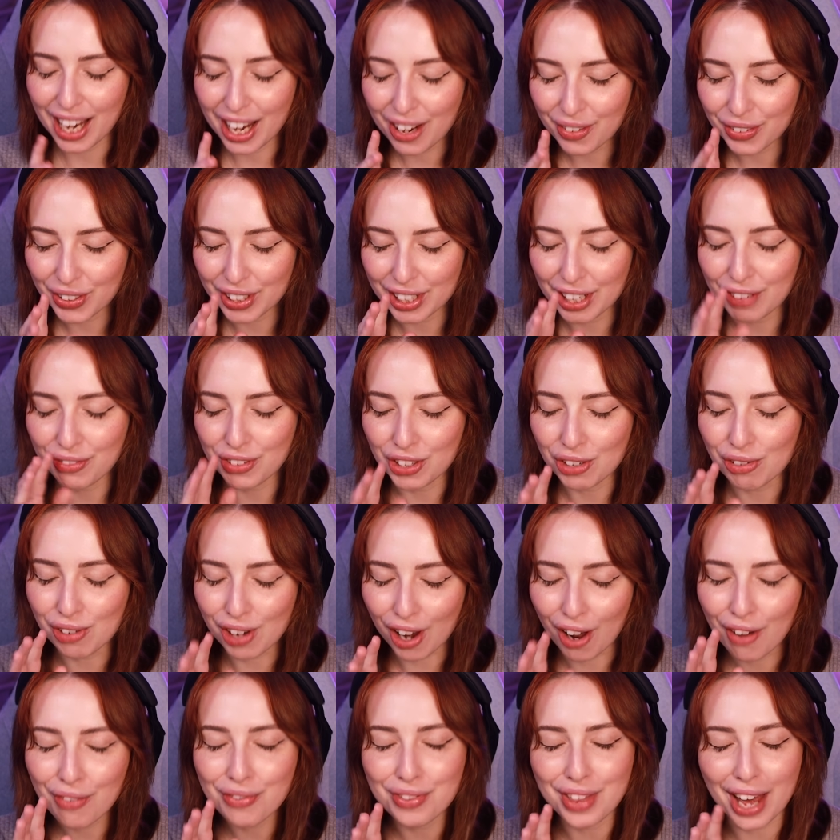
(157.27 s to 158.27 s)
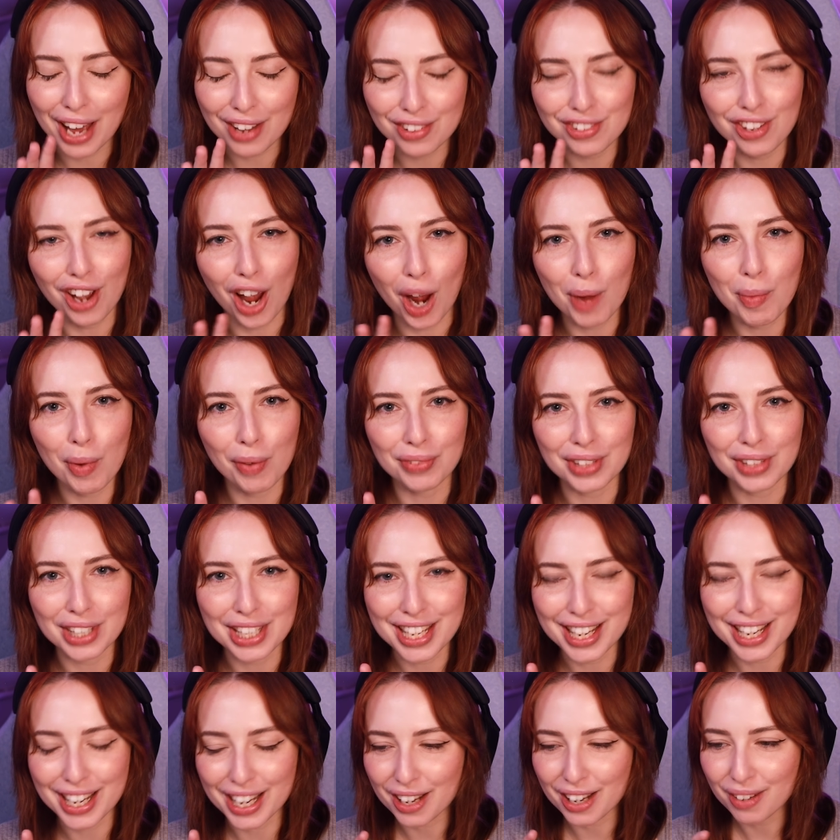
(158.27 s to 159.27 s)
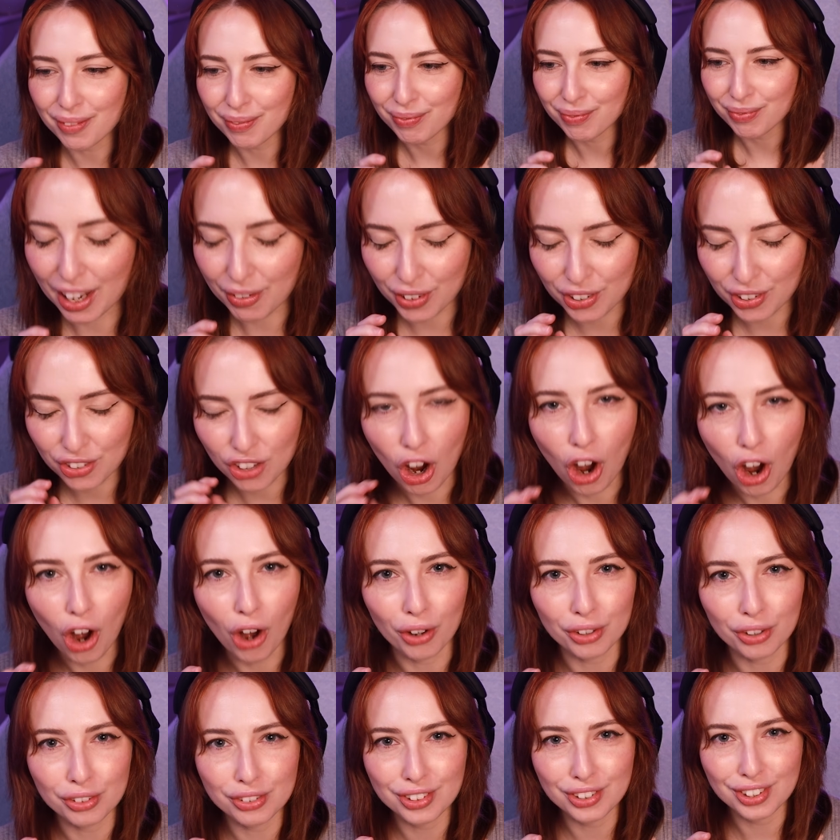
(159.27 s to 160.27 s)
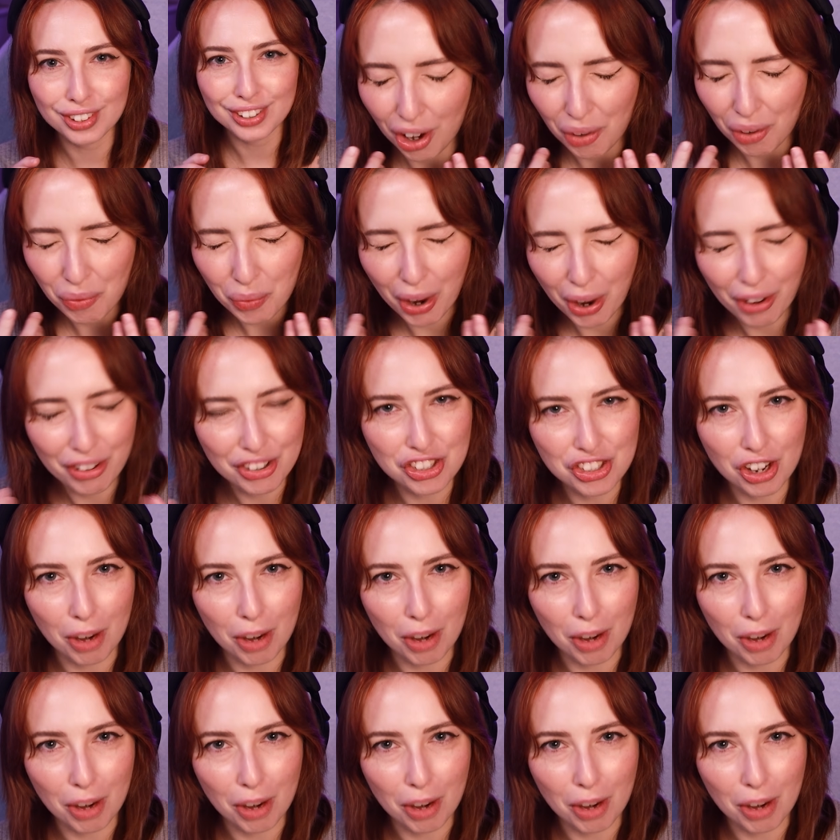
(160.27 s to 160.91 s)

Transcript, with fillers: Even if you love that time of the year, if it's hot, don't wear a